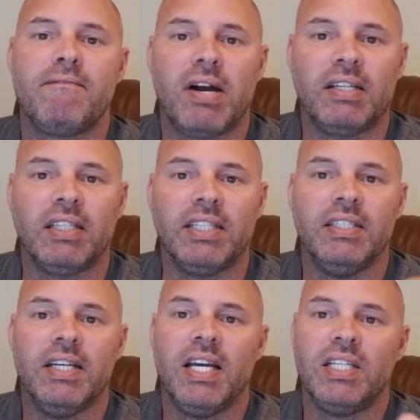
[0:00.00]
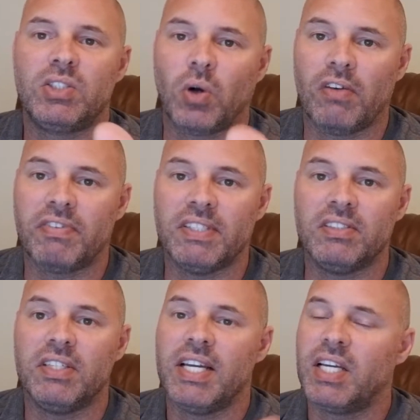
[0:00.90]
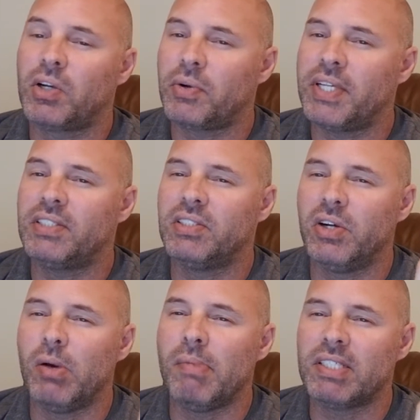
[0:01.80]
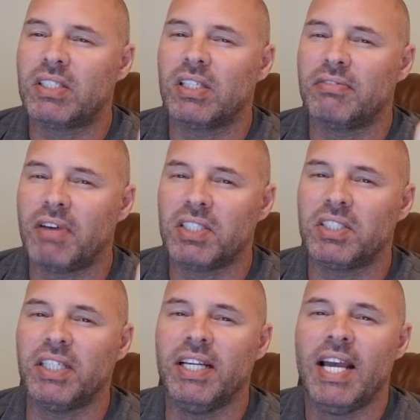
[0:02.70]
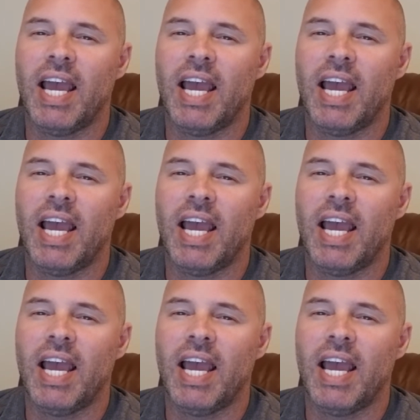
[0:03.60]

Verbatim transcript: Finally, endorphins increase neuromuscular function